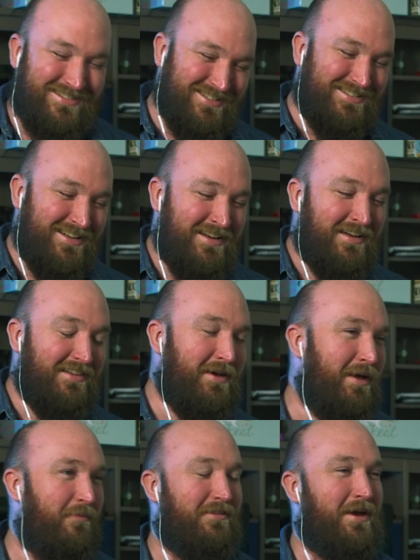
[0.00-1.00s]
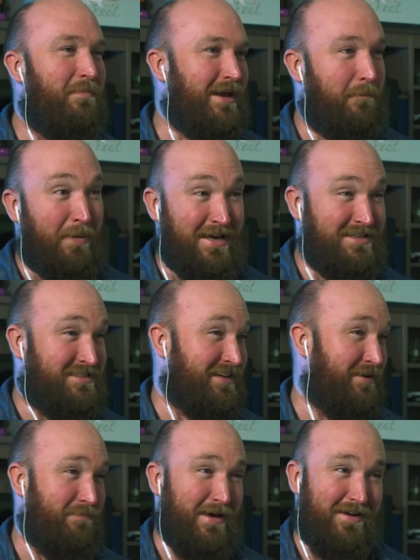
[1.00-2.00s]
it. They're being
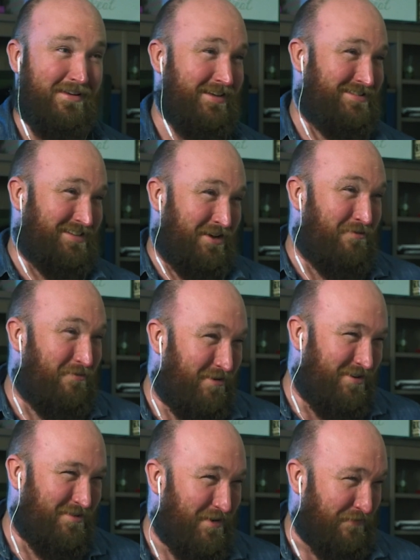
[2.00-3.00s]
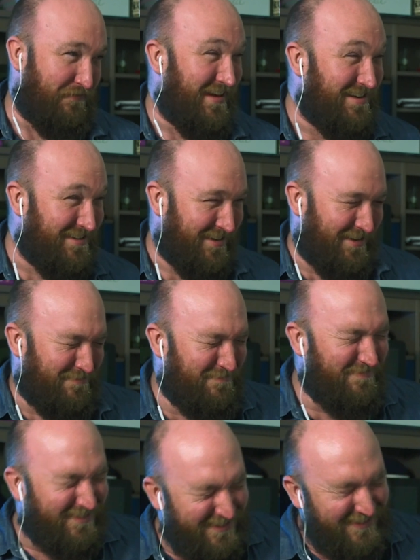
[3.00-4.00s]
PC about it. They don't want to offend
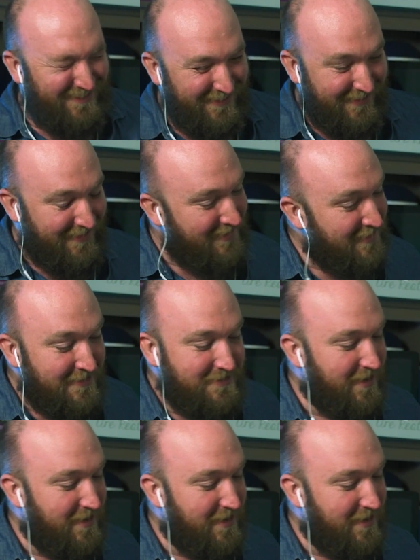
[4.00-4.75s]
him.